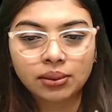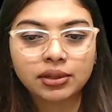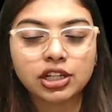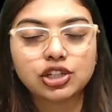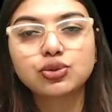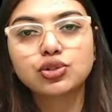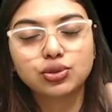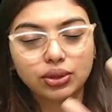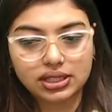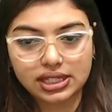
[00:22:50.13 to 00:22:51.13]
the tissues to
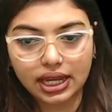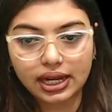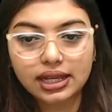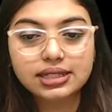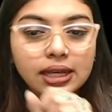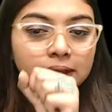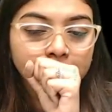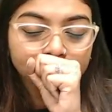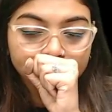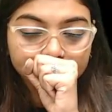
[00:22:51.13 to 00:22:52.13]
the CNS,
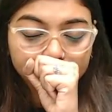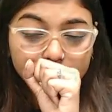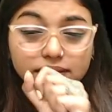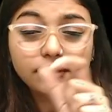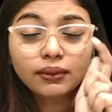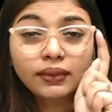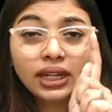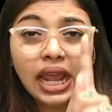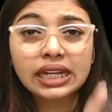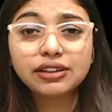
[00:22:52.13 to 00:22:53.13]

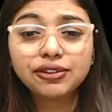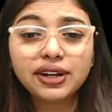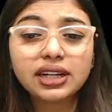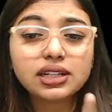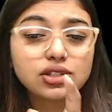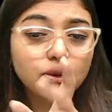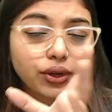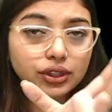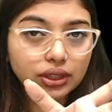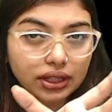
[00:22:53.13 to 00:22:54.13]
and efferent is going
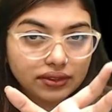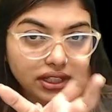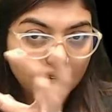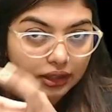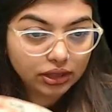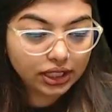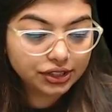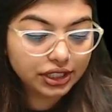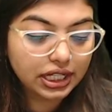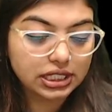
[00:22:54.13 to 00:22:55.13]
to give the
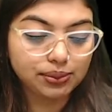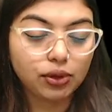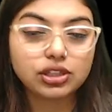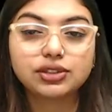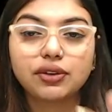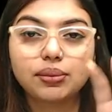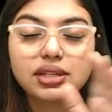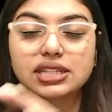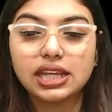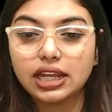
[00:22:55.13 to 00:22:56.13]
regulatory response from the
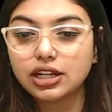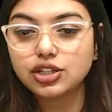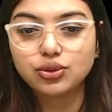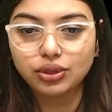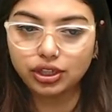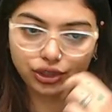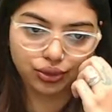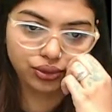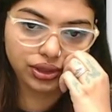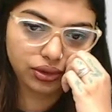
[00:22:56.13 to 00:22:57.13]
CNS to the
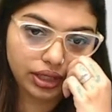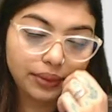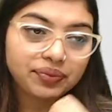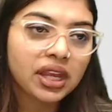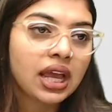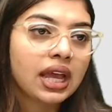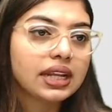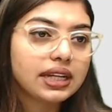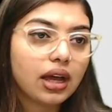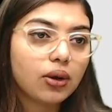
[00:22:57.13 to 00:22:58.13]
tissues. Okay,
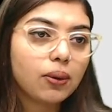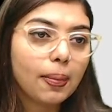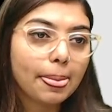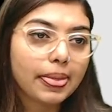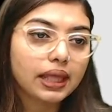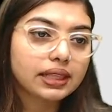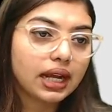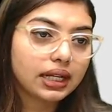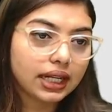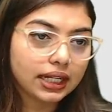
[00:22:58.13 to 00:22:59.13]
now they
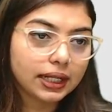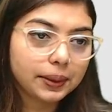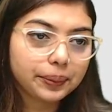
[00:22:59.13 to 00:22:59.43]
are telling,